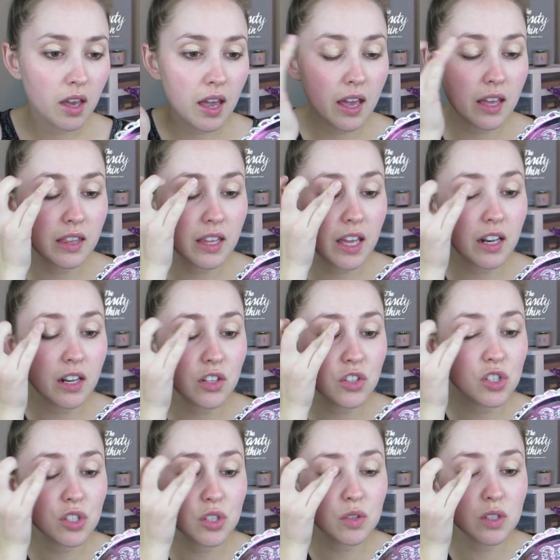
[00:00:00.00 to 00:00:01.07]
And then
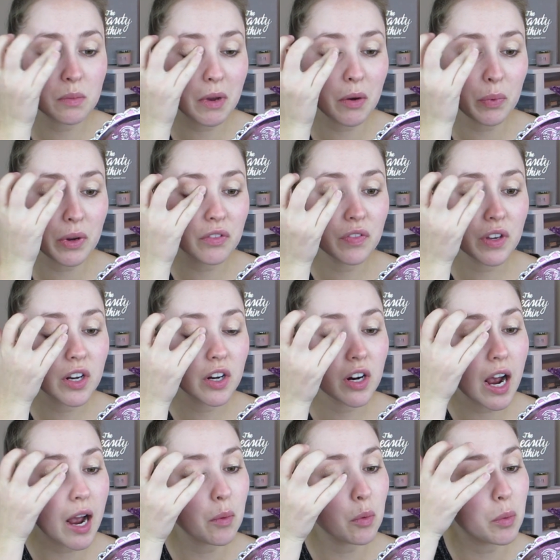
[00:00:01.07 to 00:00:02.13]
just using my ring finger,
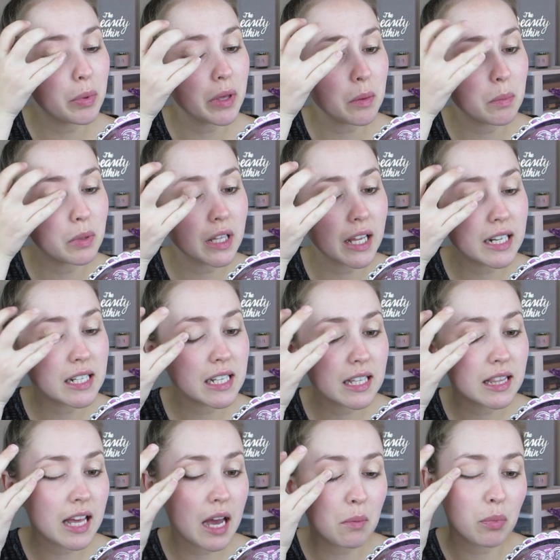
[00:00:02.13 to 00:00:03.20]
I will be
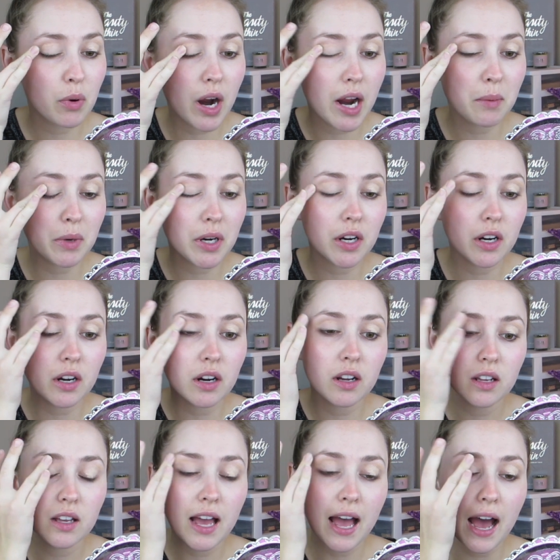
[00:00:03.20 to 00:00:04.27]
blending that primer
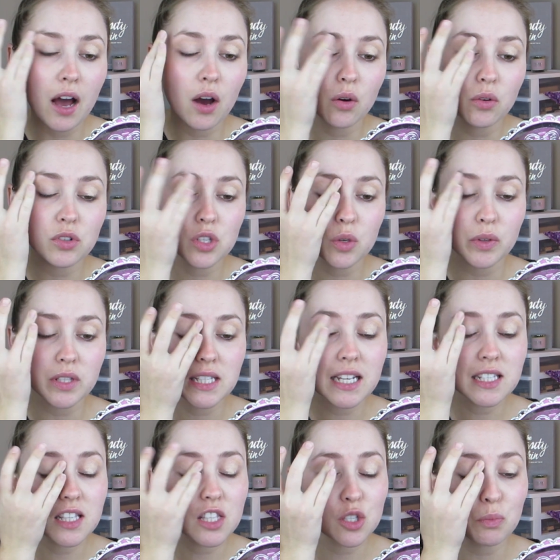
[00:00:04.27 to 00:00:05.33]
out so it's
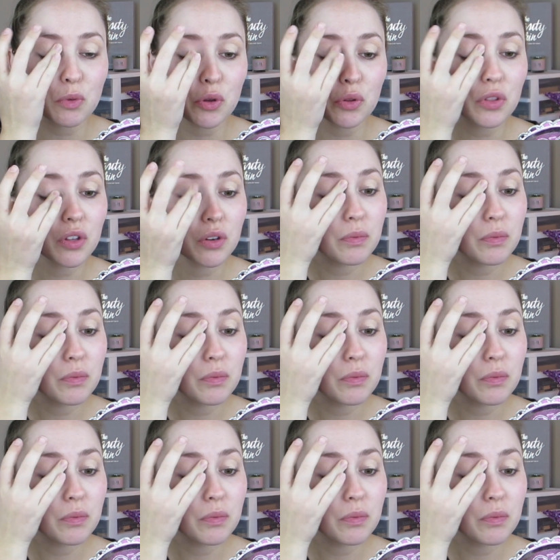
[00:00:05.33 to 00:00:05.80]
nice and smooth.